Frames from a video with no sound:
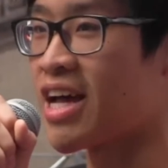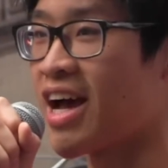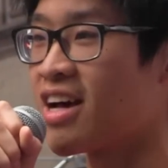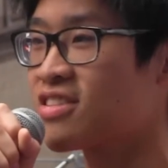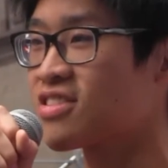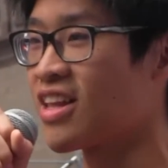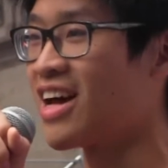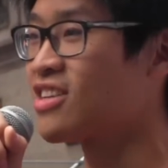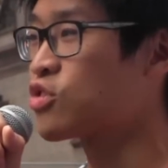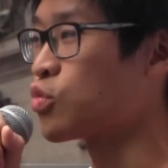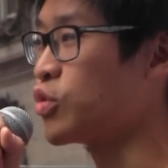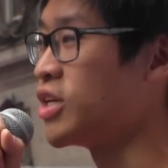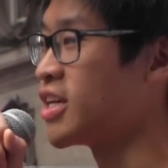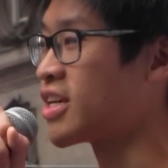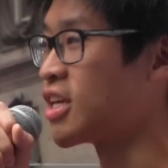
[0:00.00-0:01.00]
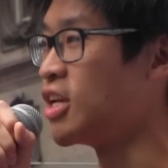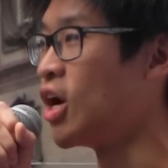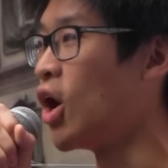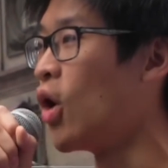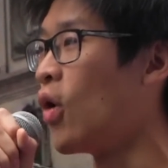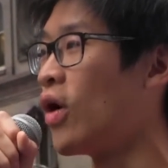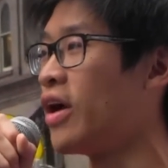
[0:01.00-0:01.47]
asked last week, you
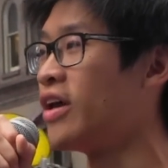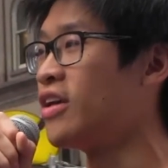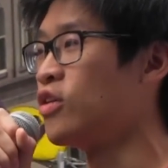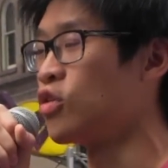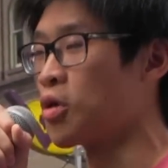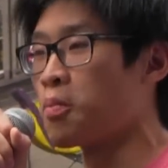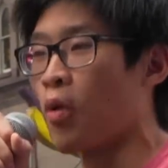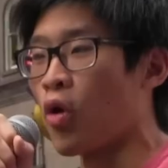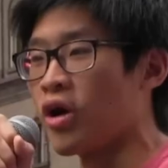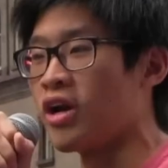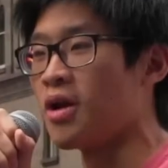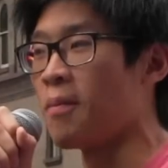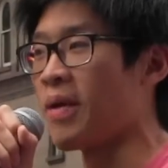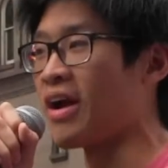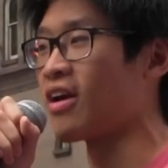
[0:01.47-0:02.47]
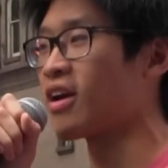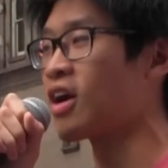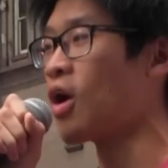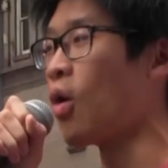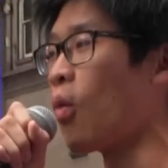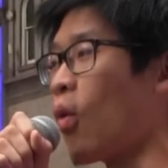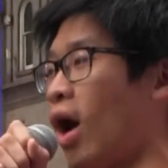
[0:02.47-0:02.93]
know, you were born in
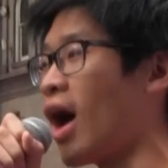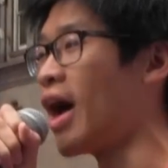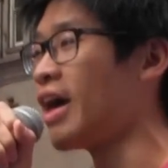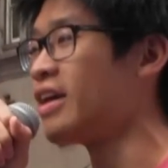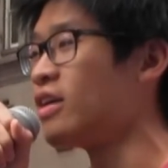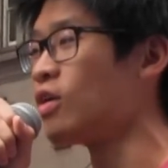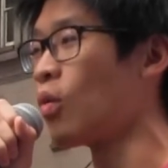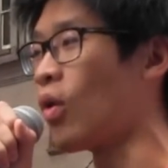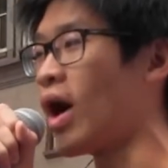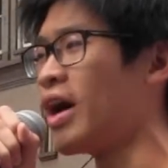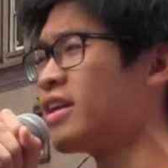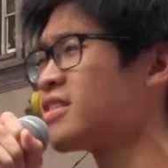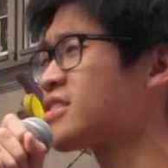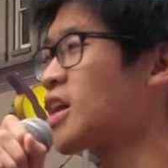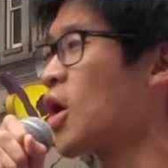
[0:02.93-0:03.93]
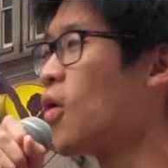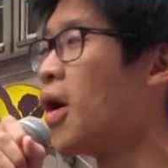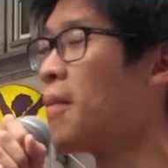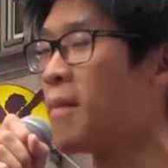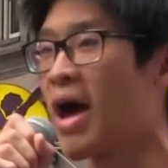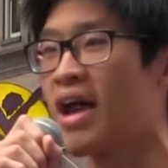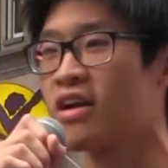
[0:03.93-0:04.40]
America, why does
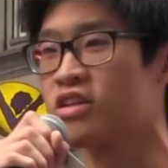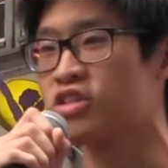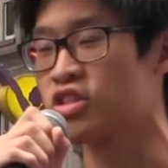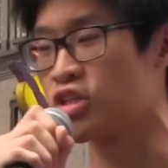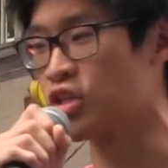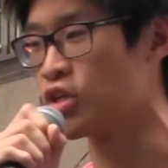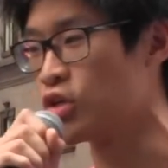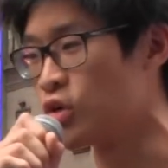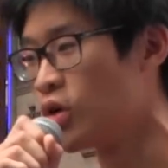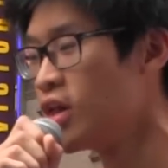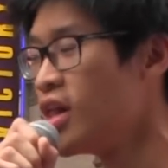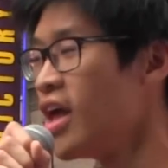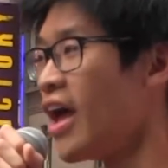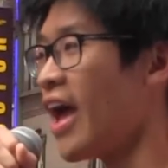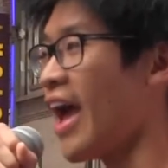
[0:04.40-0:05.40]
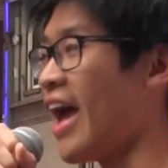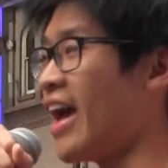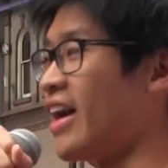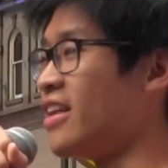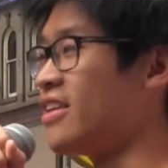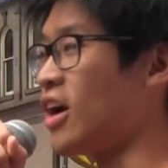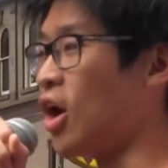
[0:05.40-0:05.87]
Taiwan matter to you?
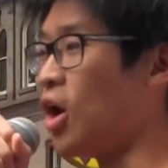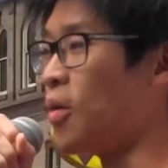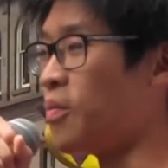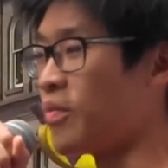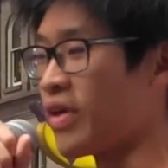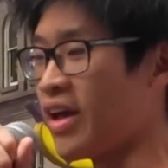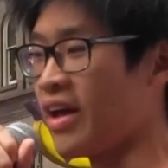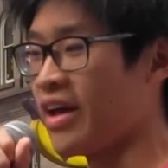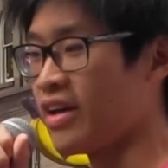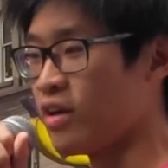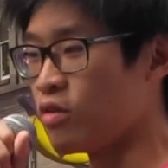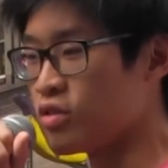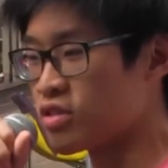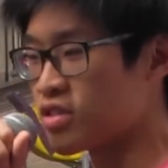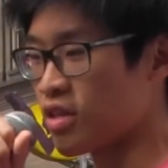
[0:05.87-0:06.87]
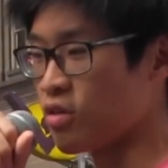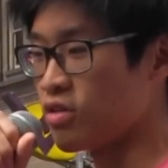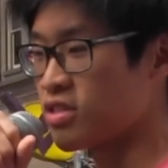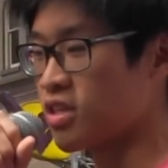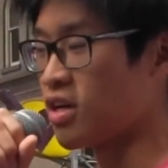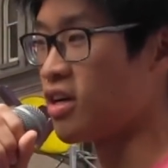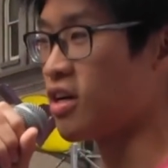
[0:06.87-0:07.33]
And it
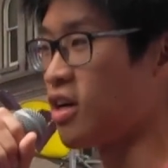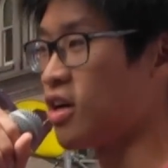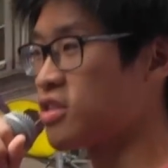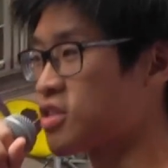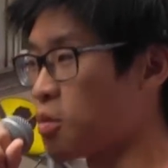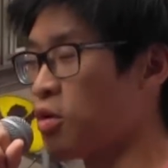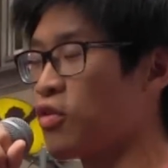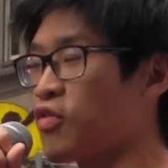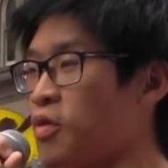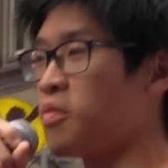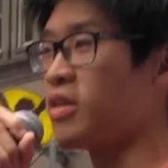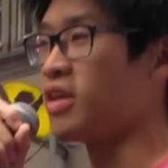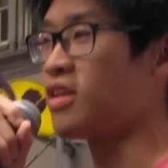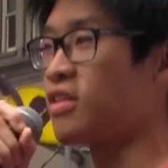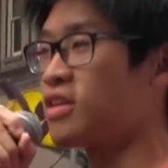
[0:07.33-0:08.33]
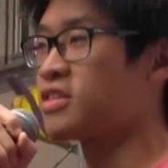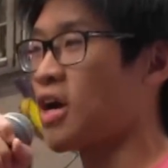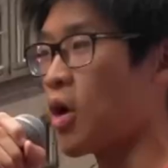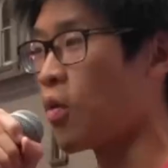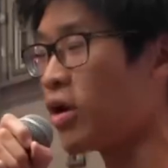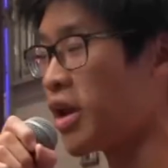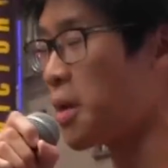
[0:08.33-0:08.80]
was someone from the
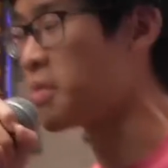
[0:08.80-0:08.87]
Taiwan